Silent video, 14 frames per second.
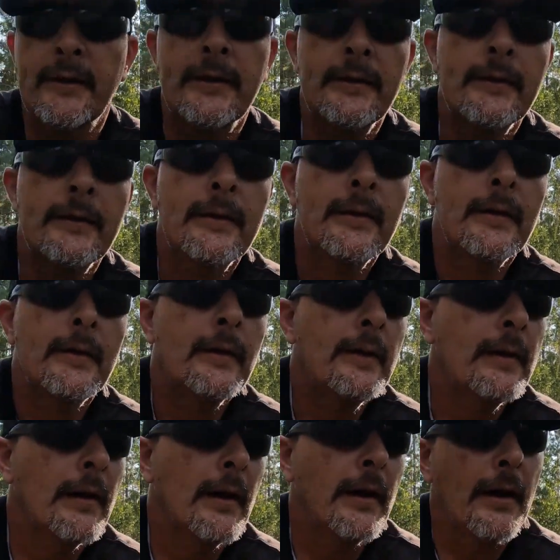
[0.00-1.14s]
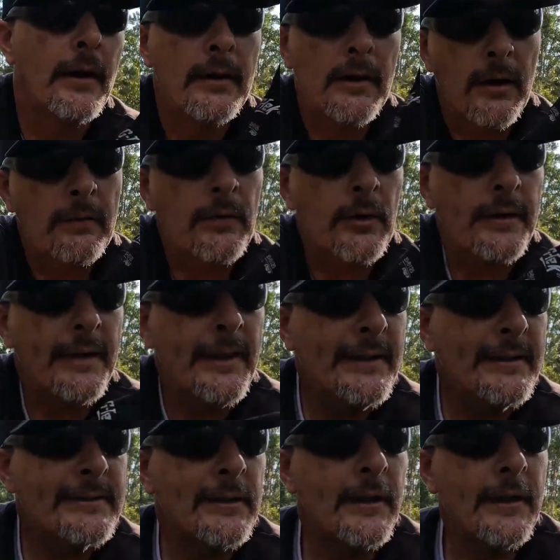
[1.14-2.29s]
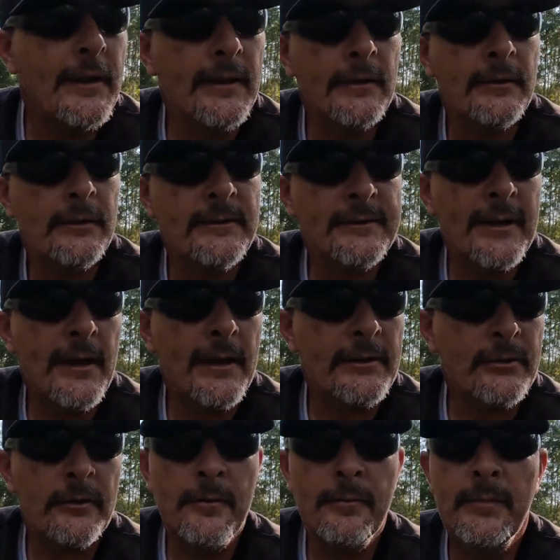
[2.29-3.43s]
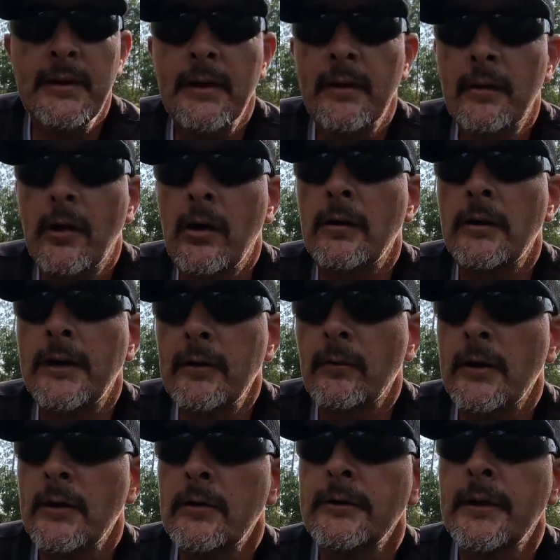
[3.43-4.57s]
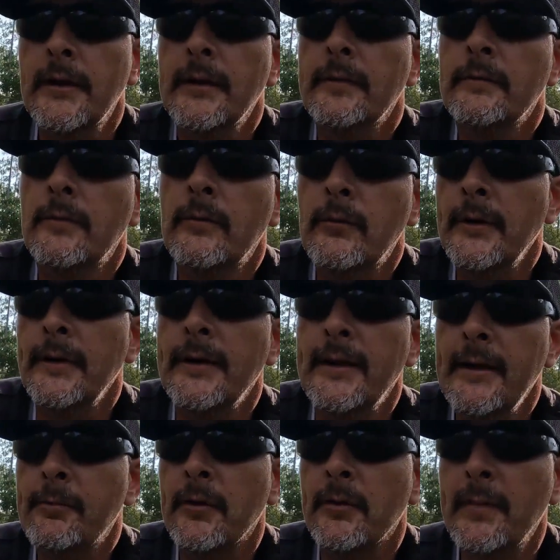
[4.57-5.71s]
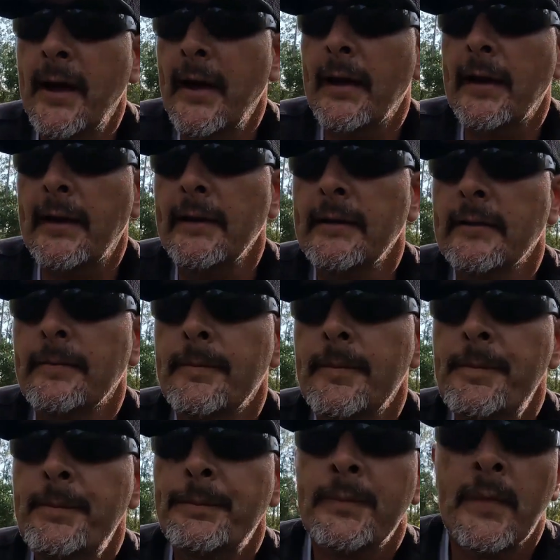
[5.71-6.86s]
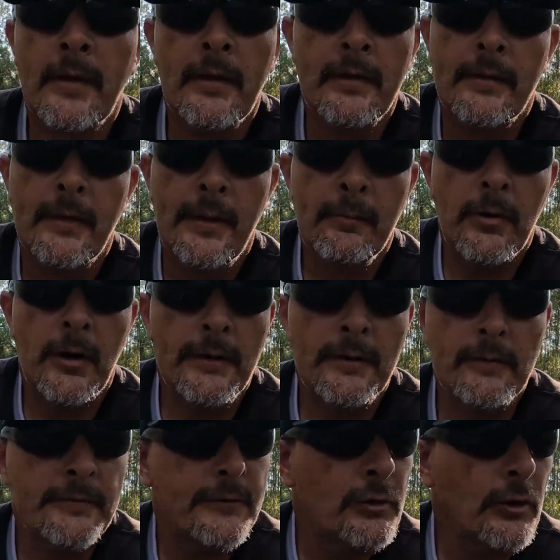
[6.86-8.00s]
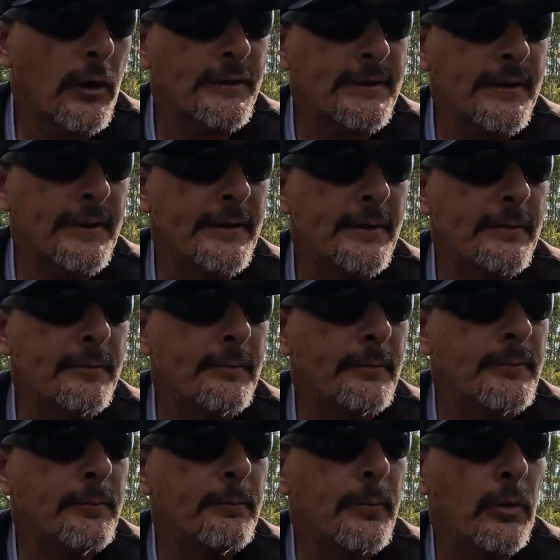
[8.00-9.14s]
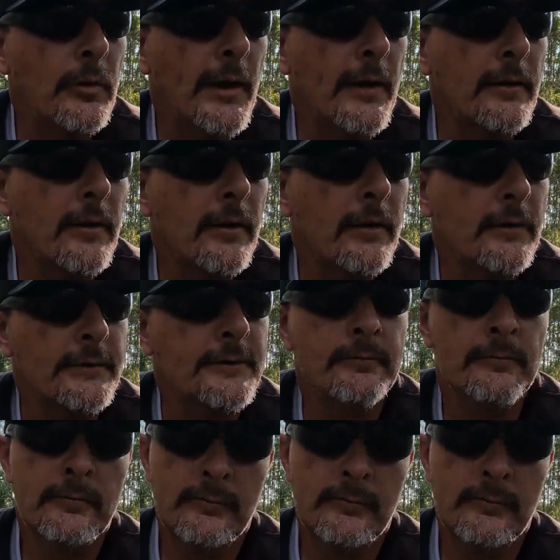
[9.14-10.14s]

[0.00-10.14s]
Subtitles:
that over on his land there used to actually be a logging road that went deeper back, and they brought trucks in to pull out logs.